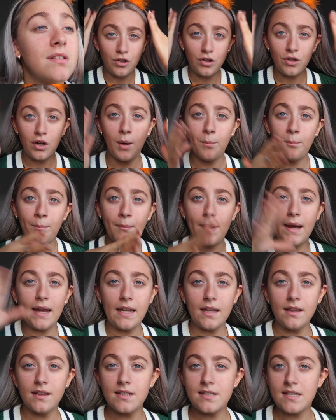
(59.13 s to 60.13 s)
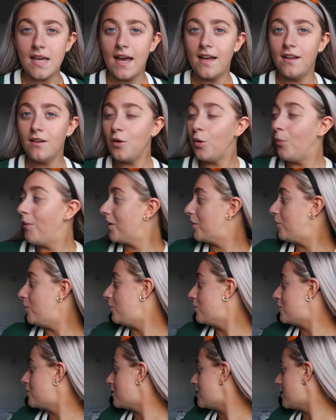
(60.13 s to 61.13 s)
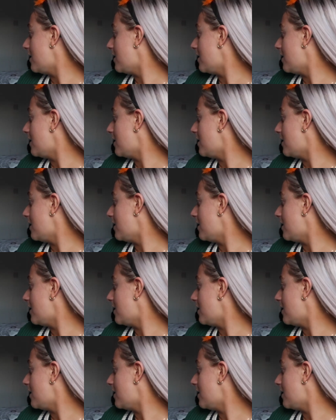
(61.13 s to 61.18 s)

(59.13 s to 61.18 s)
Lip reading: Do not mind the setting. Oh my god, you